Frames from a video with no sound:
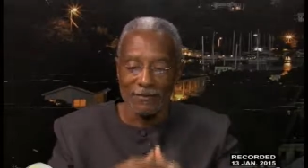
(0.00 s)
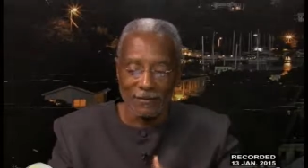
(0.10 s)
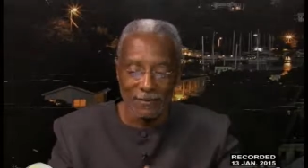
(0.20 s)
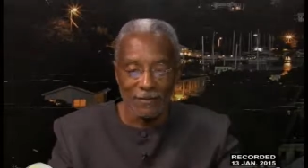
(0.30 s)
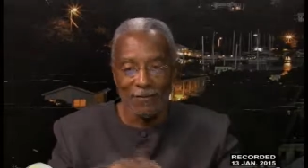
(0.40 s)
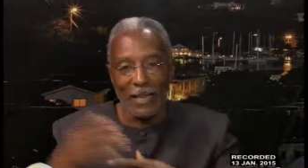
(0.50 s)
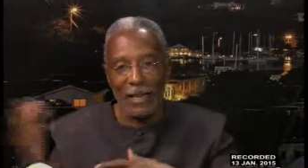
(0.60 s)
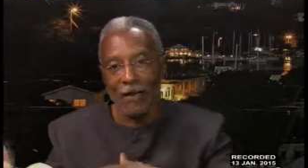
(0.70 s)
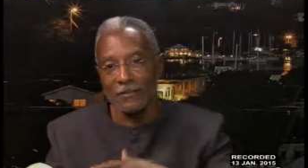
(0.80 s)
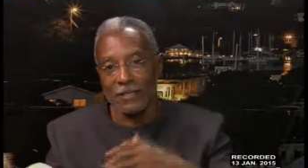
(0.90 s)
You know,
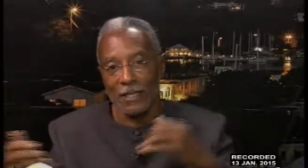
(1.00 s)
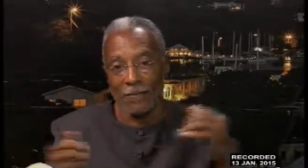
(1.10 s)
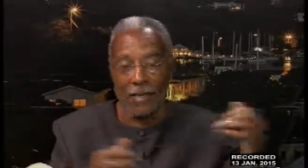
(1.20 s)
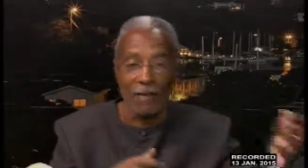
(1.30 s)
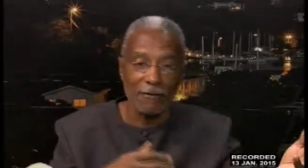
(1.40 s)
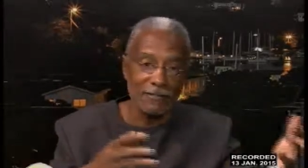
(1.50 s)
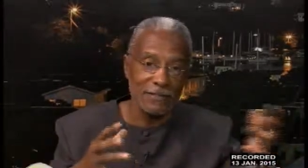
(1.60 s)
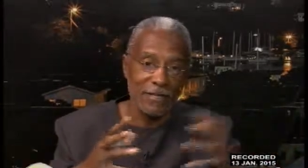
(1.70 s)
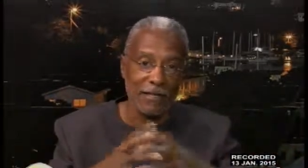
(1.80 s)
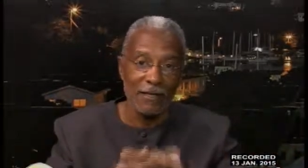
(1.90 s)
blackouts here, blackouts
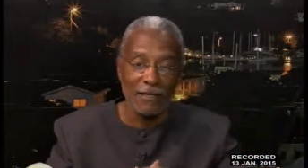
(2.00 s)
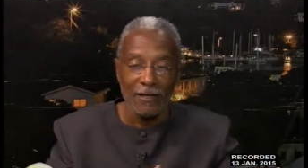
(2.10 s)
there.